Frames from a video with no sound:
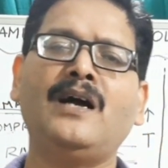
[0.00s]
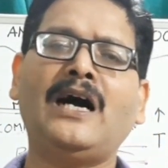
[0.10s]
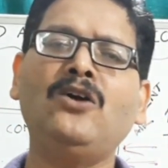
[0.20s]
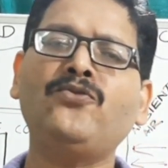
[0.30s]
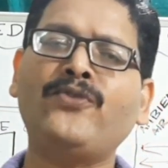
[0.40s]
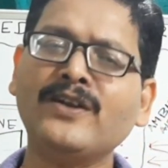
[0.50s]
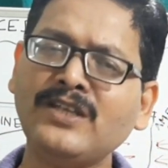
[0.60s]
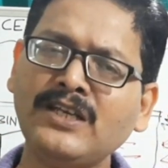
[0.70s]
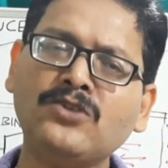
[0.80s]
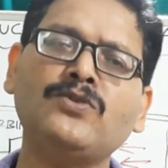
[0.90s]
I would
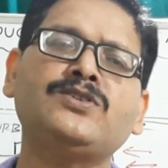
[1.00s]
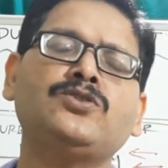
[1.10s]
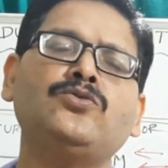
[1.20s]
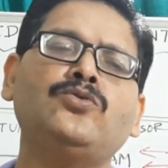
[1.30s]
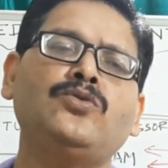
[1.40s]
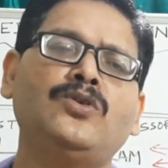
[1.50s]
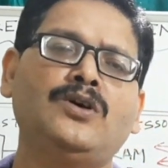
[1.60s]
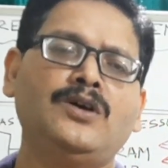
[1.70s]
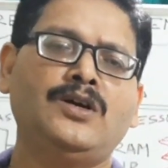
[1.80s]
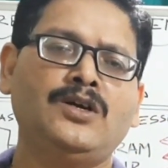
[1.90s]
further request you
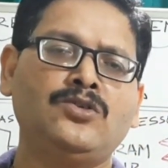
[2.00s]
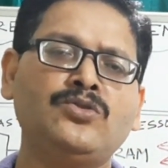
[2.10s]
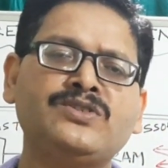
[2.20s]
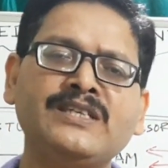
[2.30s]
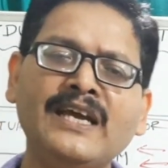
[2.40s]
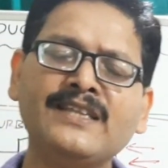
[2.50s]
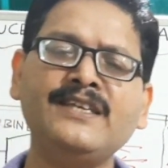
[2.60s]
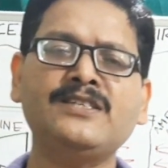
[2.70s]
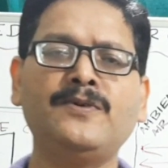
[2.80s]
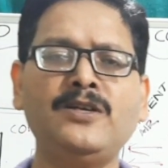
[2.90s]
to share
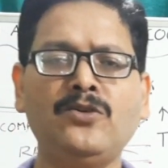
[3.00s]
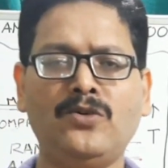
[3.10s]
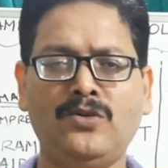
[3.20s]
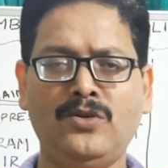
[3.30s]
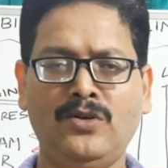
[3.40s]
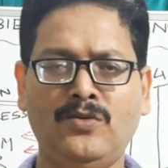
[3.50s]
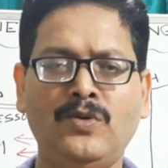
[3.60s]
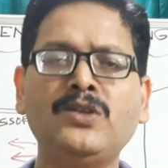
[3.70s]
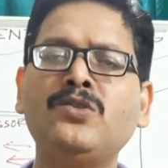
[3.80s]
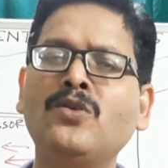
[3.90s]
this video
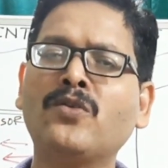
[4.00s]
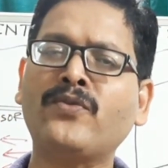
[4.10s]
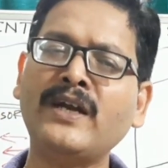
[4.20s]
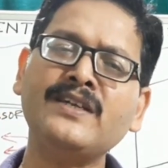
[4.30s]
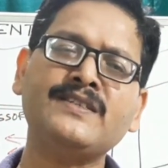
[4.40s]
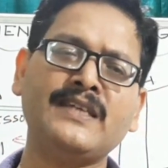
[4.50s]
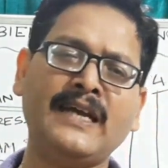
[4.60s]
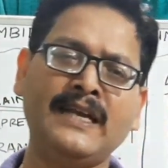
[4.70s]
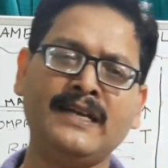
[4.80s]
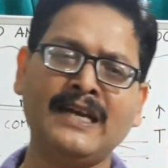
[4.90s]
with your friends
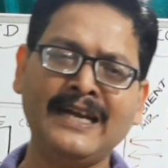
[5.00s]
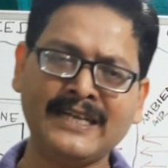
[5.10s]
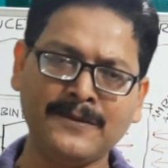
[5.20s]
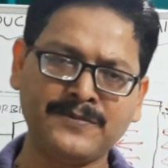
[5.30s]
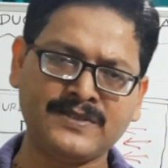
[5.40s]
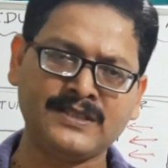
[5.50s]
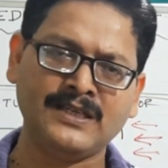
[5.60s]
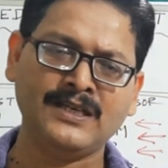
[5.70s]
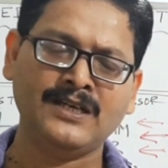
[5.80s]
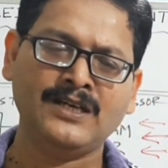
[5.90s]
and relatives
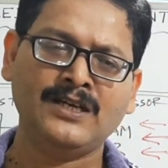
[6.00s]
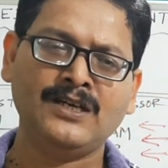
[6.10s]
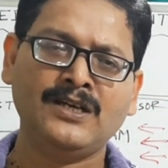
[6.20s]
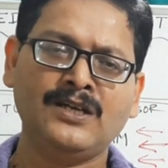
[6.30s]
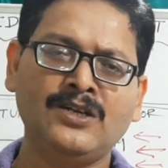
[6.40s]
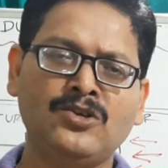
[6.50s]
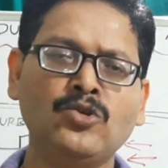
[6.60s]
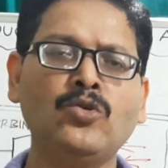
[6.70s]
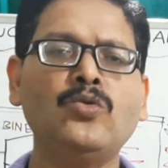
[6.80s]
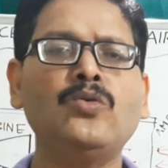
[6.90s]

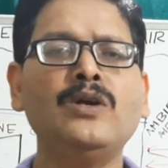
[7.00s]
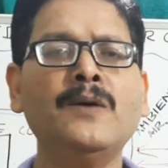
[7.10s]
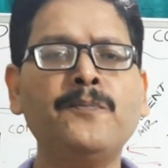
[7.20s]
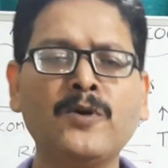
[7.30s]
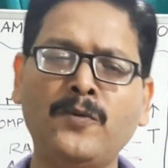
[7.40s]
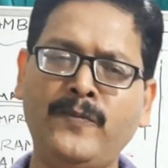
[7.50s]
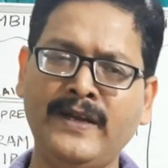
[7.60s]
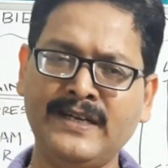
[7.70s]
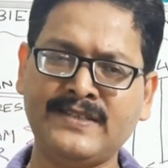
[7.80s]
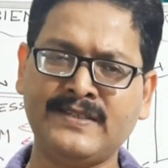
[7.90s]
to improve
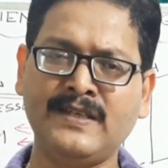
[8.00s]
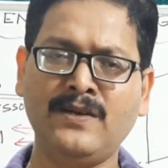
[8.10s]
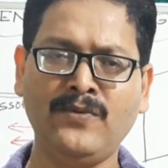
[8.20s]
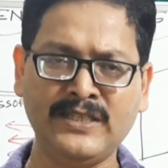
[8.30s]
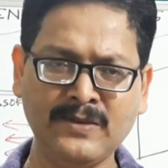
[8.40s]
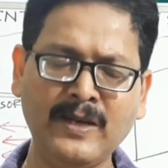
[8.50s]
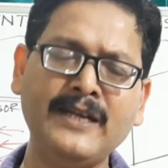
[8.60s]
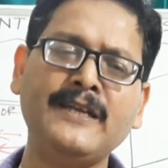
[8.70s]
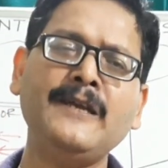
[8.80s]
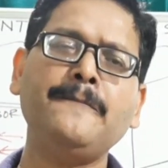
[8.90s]
its
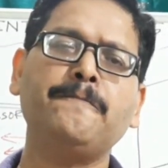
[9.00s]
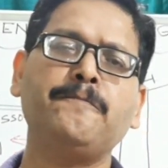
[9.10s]
visibility.